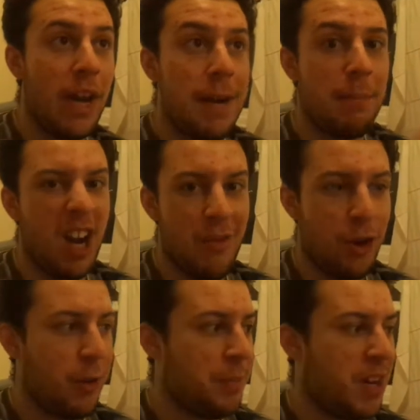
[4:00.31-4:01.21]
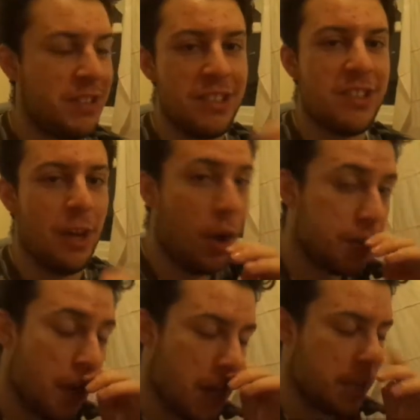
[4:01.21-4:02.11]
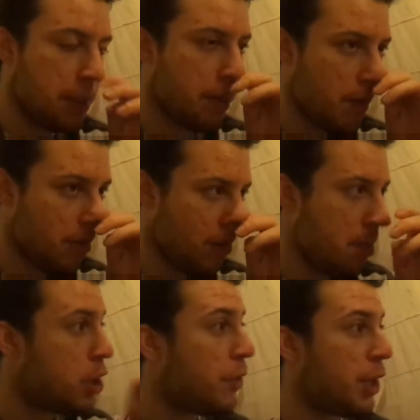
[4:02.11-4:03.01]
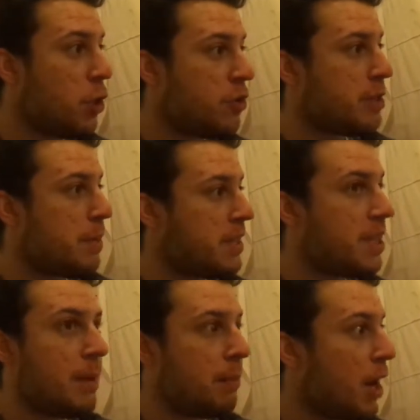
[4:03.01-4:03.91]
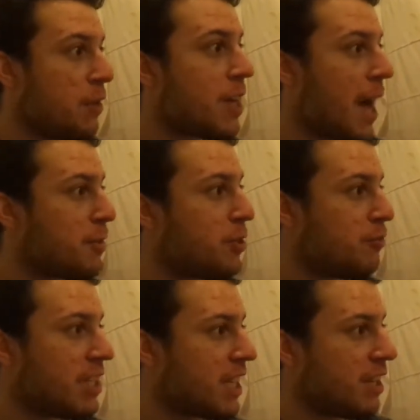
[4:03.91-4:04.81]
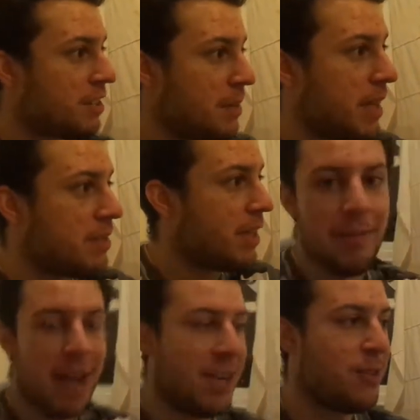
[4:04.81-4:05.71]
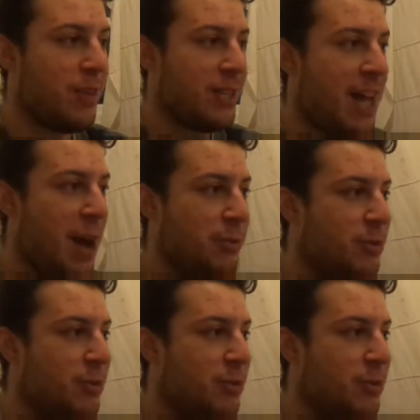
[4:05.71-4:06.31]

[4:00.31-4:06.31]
in my room because this is a lot tidier than my room. You think yours is messy, mine is absolutely ridiculously messy. I'm at Sophia's house.